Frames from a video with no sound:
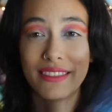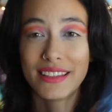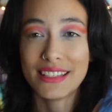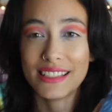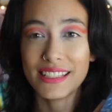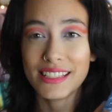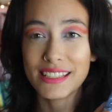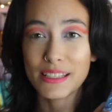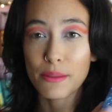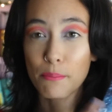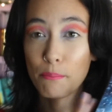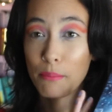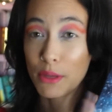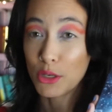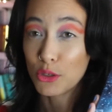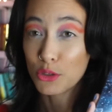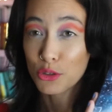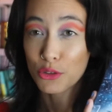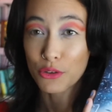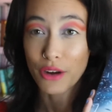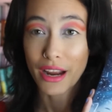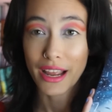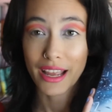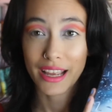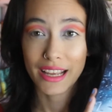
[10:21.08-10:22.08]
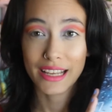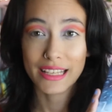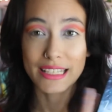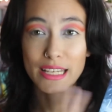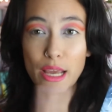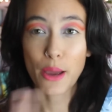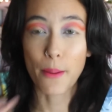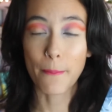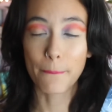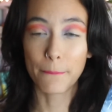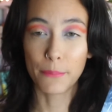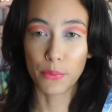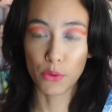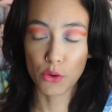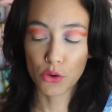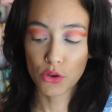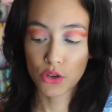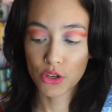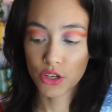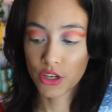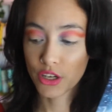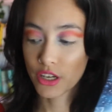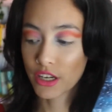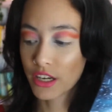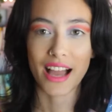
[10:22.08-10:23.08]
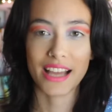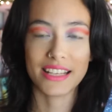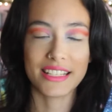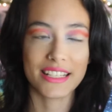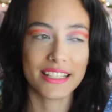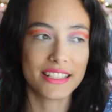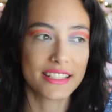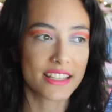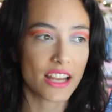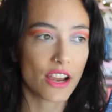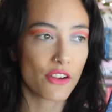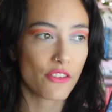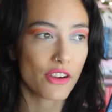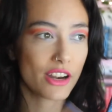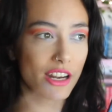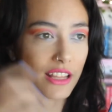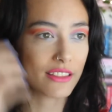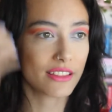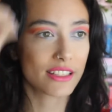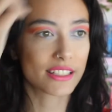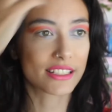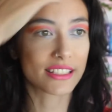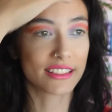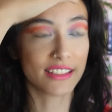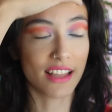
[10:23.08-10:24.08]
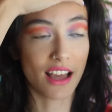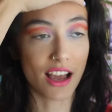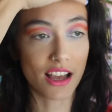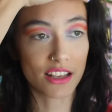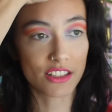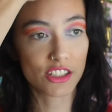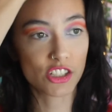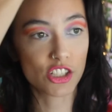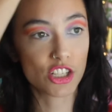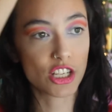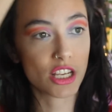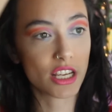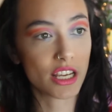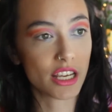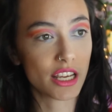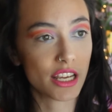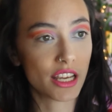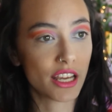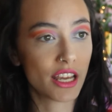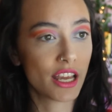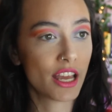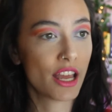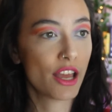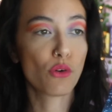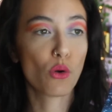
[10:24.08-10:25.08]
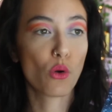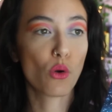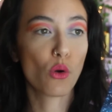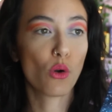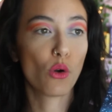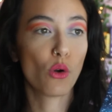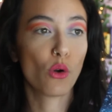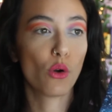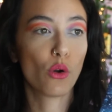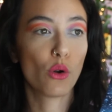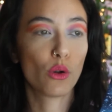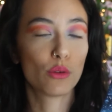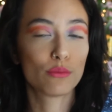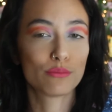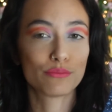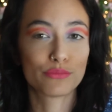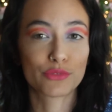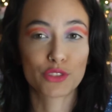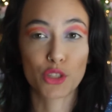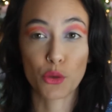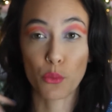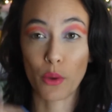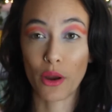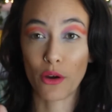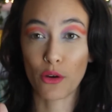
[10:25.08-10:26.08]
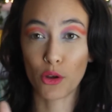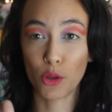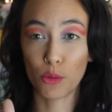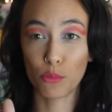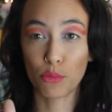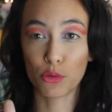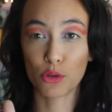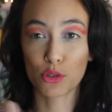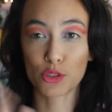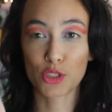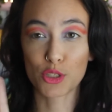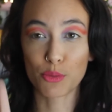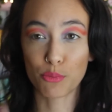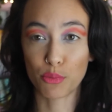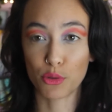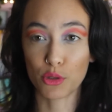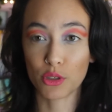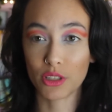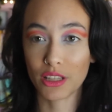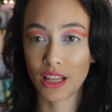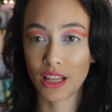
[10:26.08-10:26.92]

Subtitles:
this is a middle grade book. I did start reading this last year for the We're All Booked book